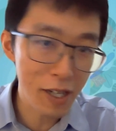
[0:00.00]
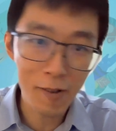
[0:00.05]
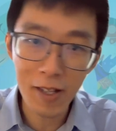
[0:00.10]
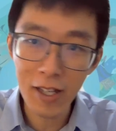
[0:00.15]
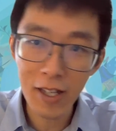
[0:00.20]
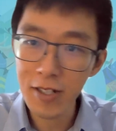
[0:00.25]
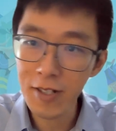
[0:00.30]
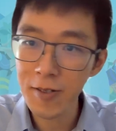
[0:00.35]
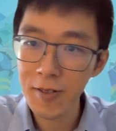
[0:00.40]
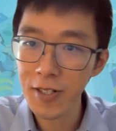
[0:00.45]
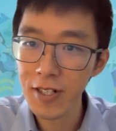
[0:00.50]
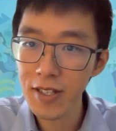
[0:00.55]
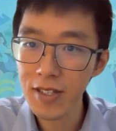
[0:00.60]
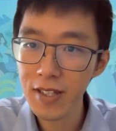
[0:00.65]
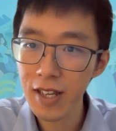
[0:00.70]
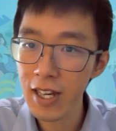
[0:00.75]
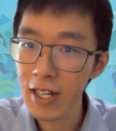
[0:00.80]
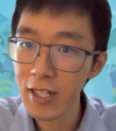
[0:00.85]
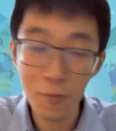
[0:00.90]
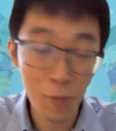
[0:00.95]
but I would like to
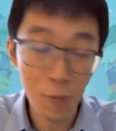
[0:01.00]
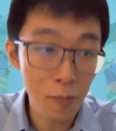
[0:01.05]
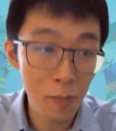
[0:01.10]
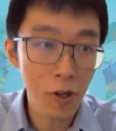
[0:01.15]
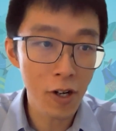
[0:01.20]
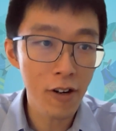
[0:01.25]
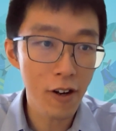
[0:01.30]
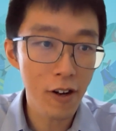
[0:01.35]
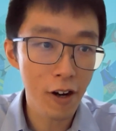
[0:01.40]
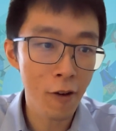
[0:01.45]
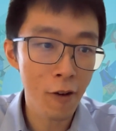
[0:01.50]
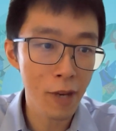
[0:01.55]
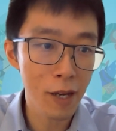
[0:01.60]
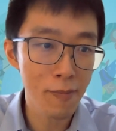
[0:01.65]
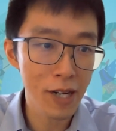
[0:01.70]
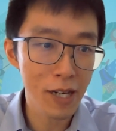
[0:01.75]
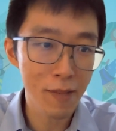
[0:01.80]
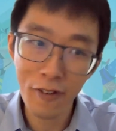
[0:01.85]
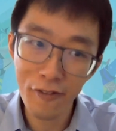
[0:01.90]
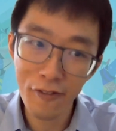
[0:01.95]
just ask one more on
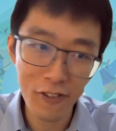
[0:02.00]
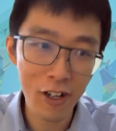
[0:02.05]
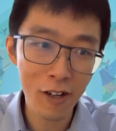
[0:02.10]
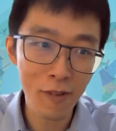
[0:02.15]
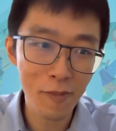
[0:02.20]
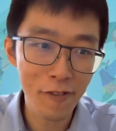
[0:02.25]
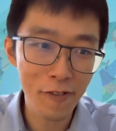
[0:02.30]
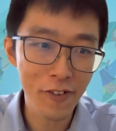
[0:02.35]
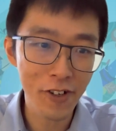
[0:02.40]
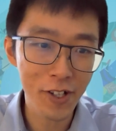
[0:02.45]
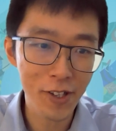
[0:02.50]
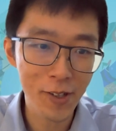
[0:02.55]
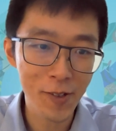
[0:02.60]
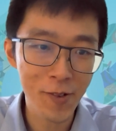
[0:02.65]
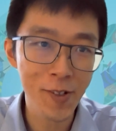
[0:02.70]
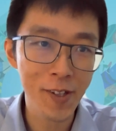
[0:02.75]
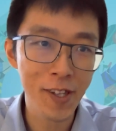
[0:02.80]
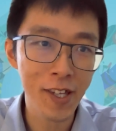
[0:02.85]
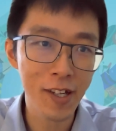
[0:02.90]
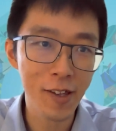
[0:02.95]
my part before I move on
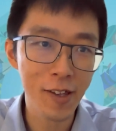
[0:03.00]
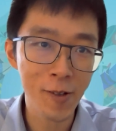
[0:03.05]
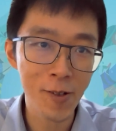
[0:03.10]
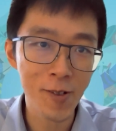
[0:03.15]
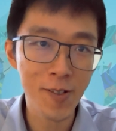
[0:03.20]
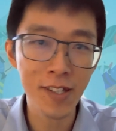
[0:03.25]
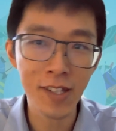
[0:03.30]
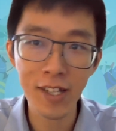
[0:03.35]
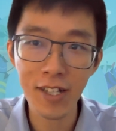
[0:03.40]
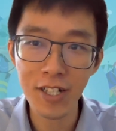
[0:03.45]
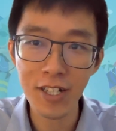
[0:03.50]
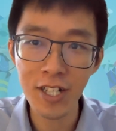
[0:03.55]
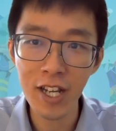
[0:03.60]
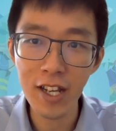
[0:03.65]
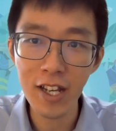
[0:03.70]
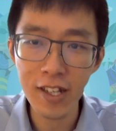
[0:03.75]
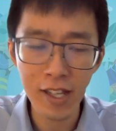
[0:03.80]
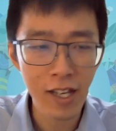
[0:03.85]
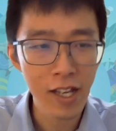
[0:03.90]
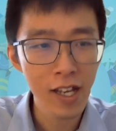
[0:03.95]
to those in the
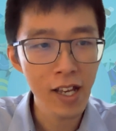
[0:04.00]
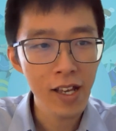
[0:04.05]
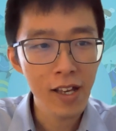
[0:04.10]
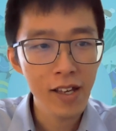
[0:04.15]
chat.